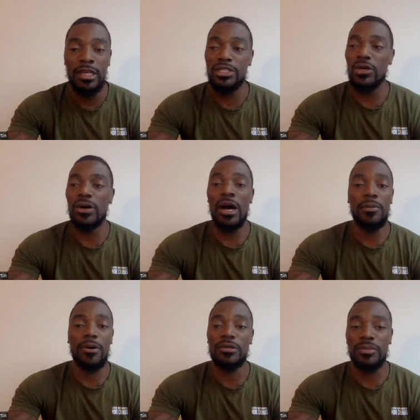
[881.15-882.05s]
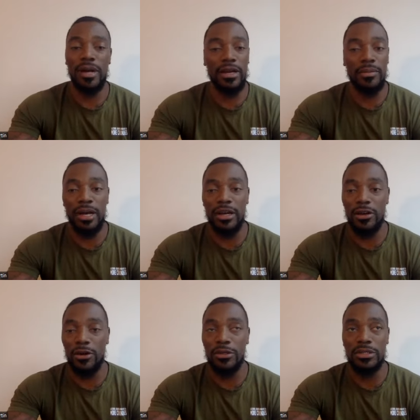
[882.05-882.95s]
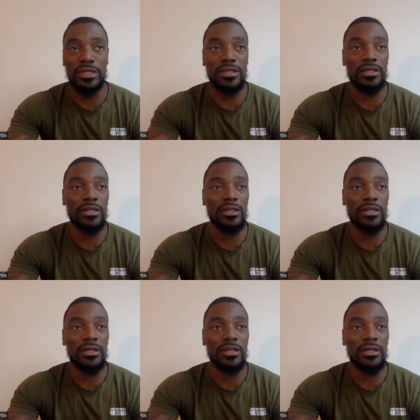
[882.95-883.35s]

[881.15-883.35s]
so i'll post my my girls and